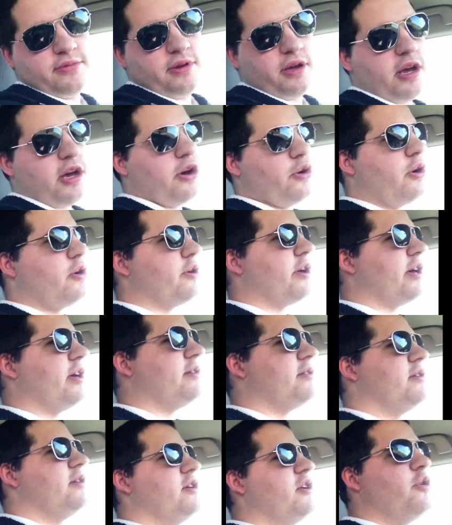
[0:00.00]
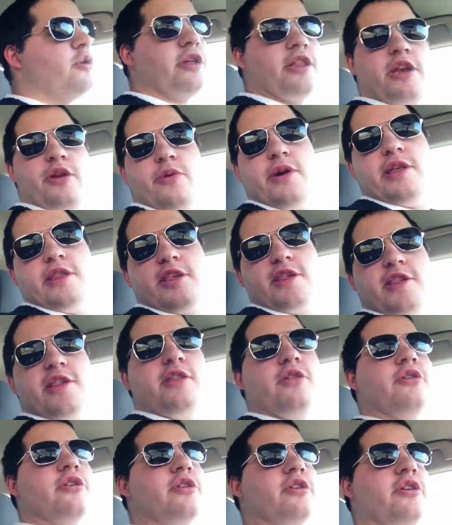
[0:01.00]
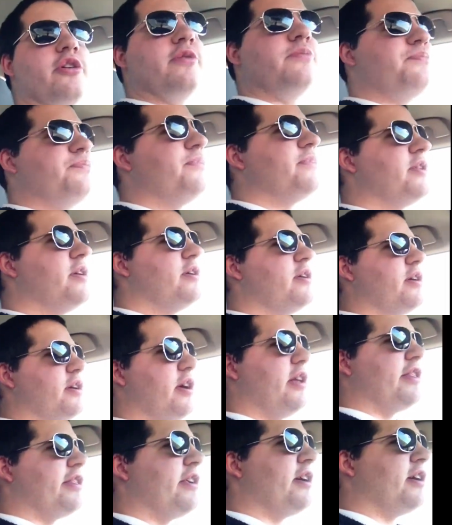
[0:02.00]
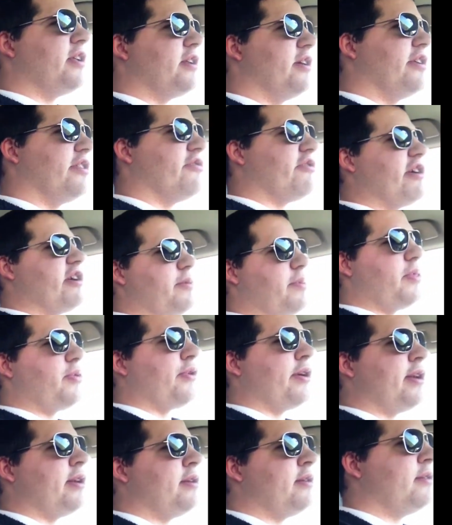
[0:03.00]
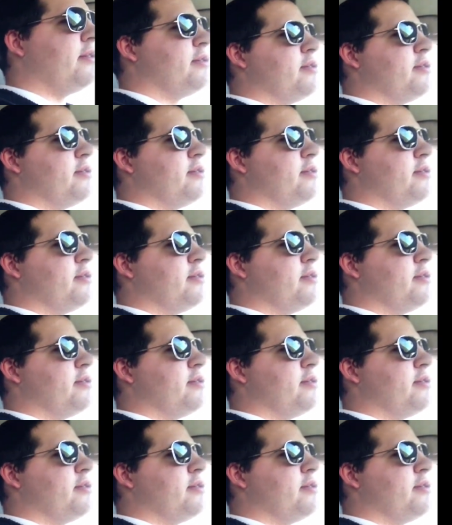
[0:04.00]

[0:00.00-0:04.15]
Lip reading: Oh, okay. Well, anyway, this is still a good card. It's not a straight up threaten